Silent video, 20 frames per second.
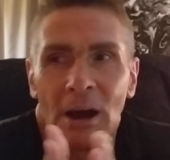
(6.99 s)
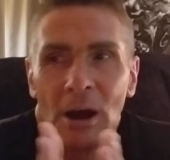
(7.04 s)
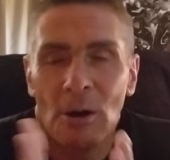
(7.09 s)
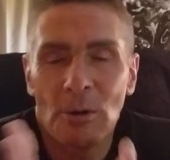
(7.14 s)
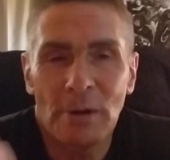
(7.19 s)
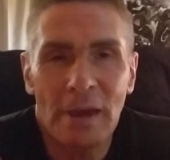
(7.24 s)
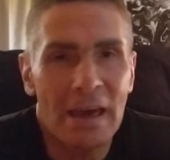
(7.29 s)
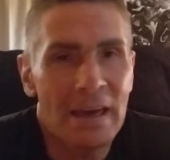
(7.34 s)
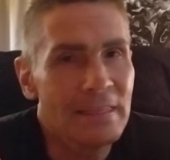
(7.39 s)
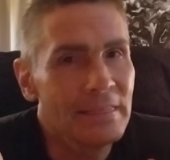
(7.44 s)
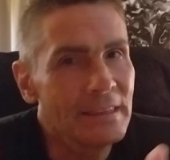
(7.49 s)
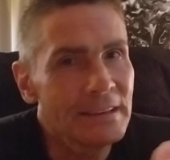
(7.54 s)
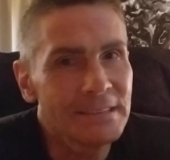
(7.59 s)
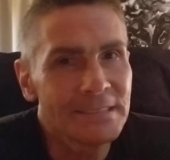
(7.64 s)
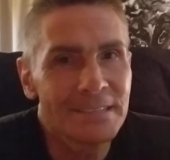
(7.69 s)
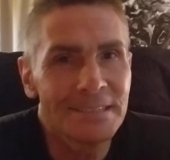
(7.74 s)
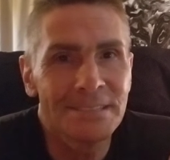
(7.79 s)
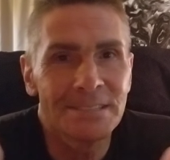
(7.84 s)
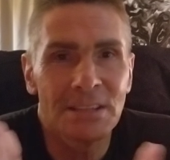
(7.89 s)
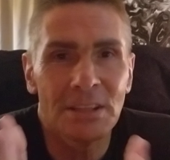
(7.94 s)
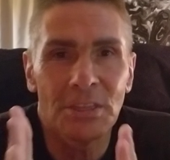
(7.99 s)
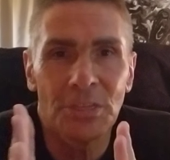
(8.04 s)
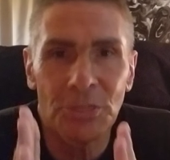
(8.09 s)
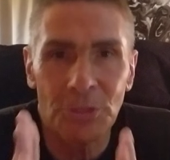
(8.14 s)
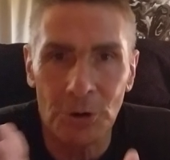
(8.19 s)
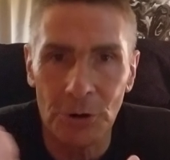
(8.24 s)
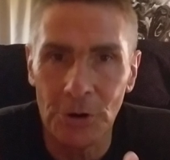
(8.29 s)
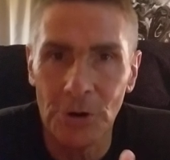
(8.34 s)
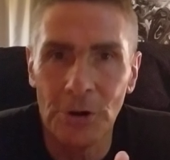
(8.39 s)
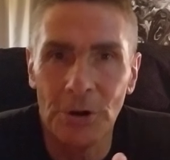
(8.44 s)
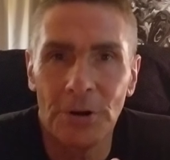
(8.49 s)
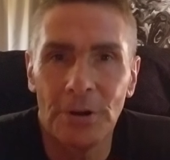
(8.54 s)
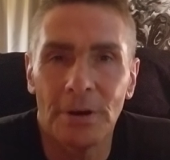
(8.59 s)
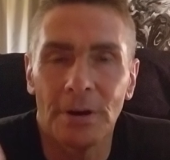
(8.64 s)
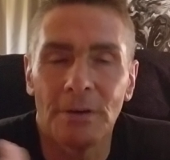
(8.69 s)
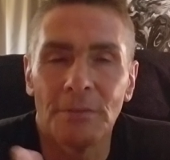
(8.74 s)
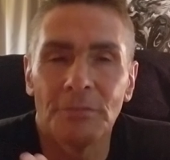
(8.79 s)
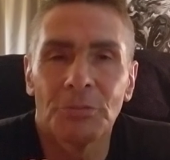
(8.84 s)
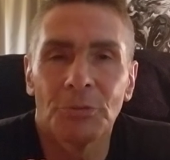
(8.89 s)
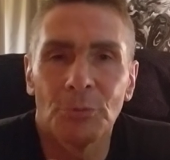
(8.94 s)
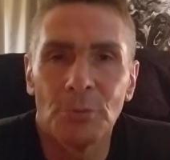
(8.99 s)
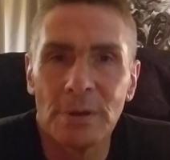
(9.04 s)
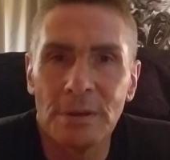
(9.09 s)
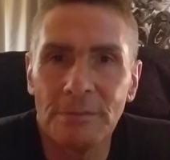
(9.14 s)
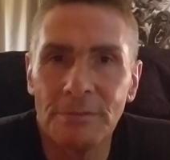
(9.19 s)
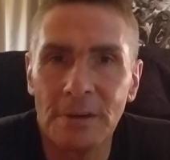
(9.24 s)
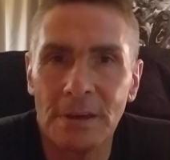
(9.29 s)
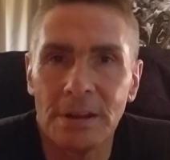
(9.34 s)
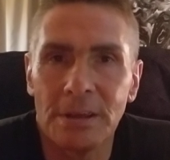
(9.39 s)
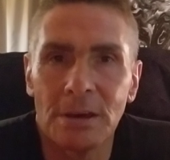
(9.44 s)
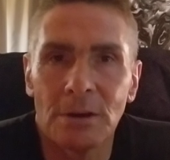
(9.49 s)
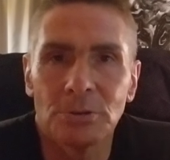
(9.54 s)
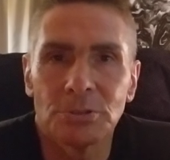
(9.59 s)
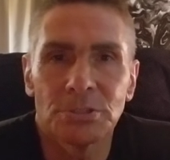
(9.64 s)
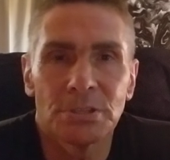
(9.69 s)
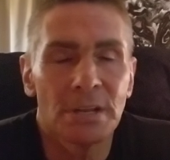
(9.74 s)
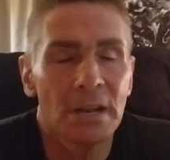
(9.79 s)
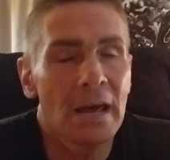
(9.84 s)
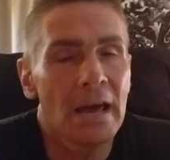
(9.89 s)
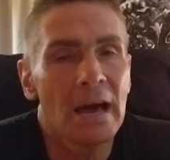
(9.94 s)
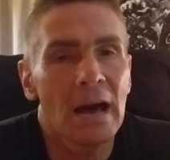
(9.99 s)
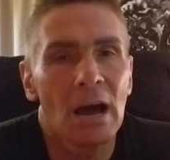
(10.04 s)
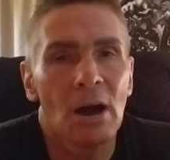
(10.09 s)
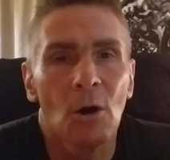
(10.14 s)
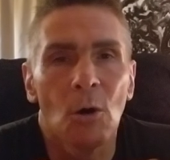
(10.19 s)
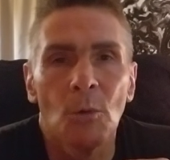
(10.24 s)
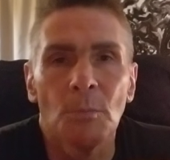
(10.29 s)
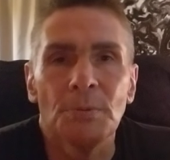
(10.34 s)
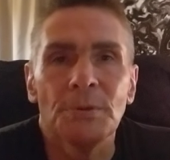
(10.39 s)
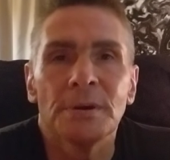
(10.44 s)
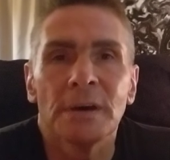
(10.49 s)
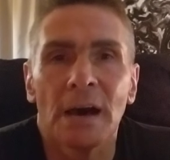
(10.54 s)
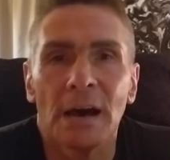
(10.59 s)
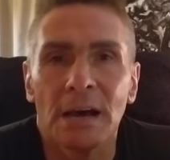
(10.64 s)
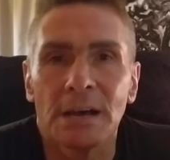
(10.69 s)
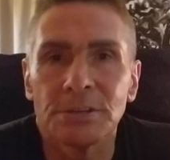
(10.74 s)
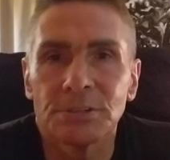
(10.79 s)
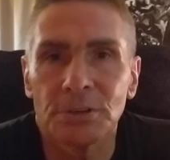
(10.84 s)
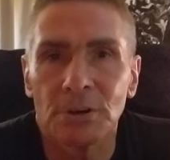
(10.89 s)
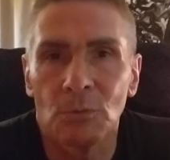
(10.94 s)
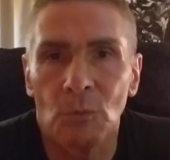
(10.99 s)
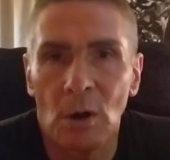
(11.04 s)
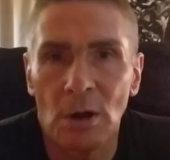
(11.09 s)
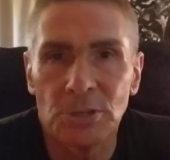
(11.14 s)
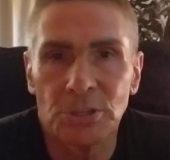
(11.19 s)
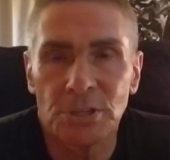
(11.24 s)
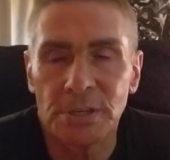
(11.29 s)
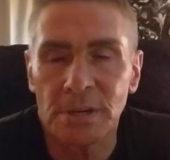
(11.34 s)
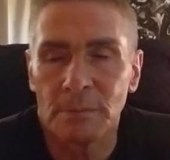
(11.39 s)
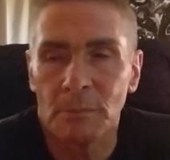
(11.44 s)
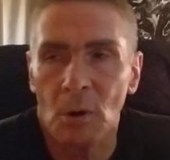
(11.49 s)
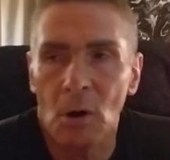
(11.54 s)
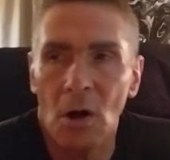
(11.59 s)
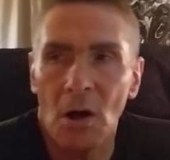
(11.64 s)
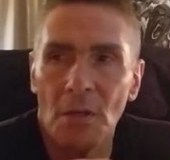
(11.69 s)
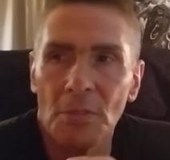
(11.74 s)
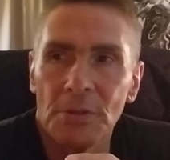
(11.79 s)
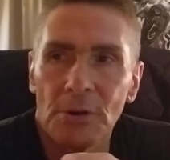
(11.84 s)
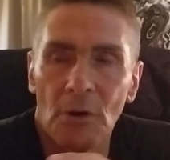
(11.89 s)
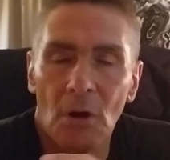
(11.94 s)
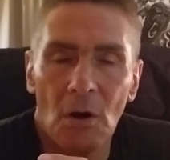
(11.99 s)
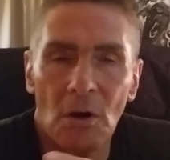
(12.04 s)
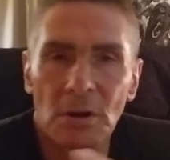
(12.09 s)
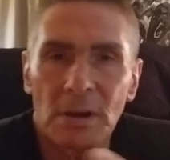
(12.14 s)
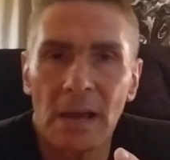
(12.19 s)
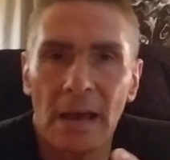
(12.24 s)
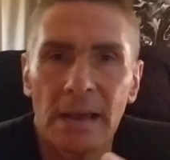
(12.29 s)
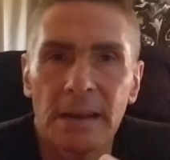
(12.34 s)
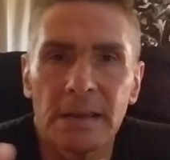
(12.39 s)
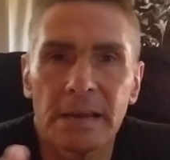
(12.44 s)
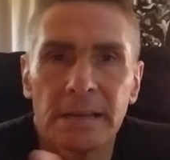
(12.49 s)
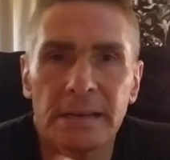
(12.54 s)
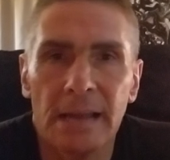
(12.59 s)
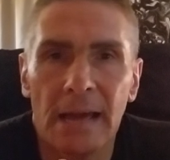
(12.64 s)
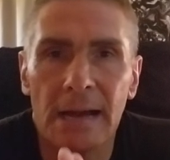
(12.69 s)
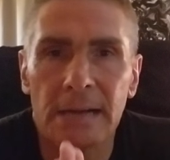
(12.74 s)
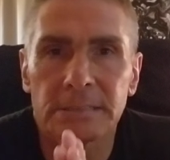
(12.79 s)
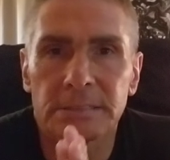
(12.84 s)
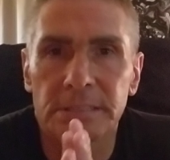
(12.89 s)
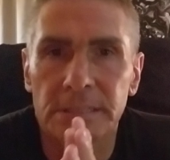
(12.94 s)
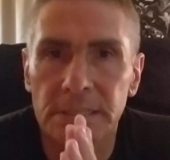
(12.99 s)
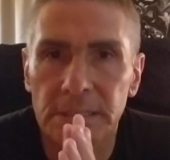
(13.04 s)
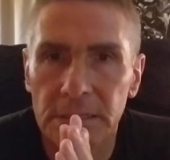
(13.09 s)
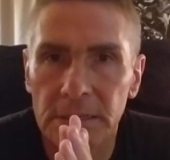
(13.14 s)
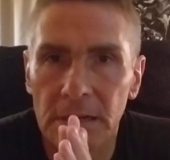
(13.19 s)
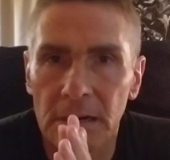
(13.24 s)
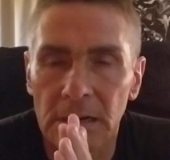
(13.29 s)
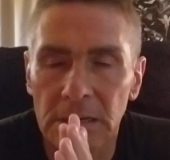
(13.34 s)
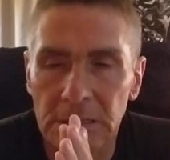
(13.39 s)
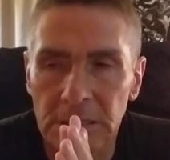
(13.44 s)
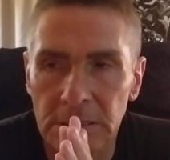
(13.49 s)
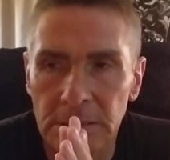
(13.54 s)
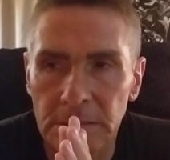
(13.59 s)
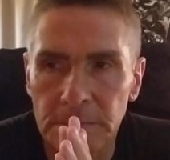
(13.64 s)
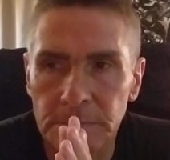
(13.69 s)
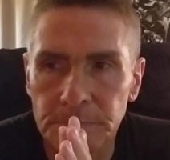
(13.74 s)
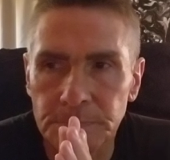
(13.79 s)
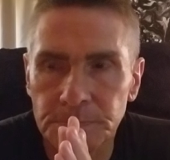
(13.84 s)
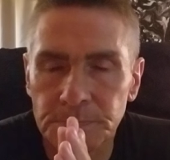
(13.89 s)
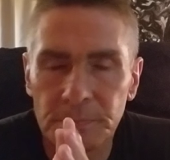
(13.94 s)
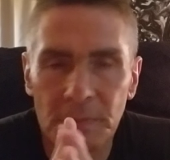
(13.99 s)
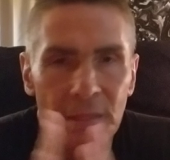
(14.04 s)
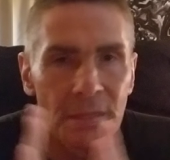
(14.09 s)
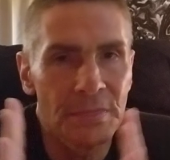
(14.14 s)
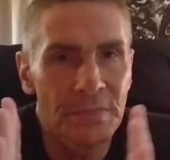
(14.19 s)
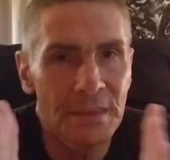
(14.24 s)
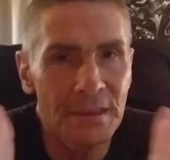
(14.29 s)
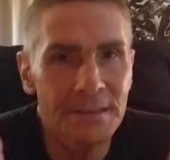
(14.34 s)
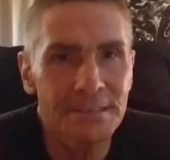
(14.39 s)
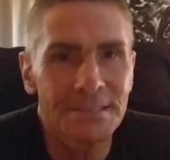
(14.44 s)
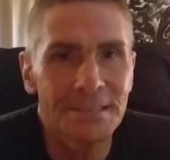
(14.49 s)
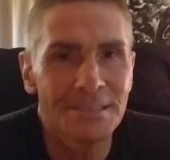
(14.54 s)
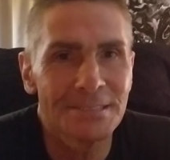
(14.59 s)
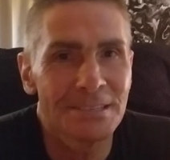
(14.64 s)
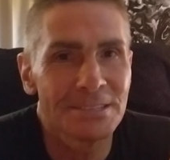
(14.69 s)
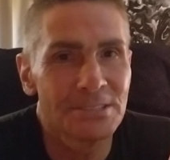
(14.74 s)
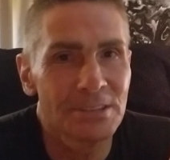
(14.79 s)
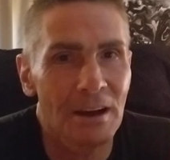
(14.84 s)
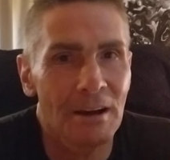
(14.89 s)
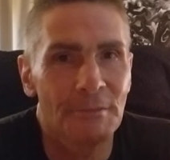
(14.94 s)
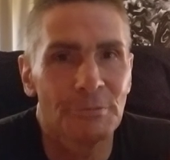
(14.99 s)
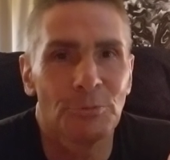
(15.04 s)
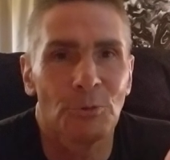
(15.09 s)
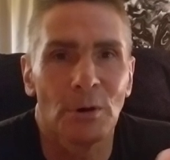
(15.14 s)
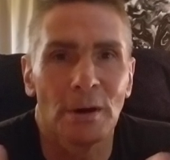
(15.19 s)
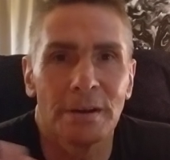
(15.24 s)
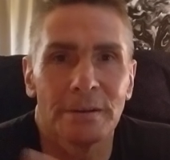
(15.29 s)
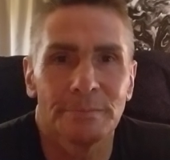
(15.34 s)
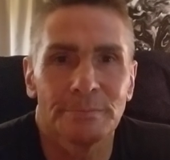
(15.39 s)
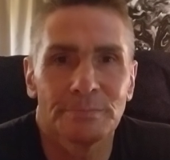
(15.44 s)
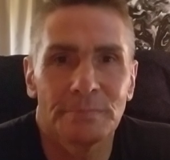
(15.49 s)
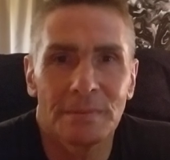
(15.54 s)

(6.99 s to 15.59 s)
Okay, this is the third of three videos today. I hope you guys are watching them all. They're all kind of connected. Um, this is a tough one.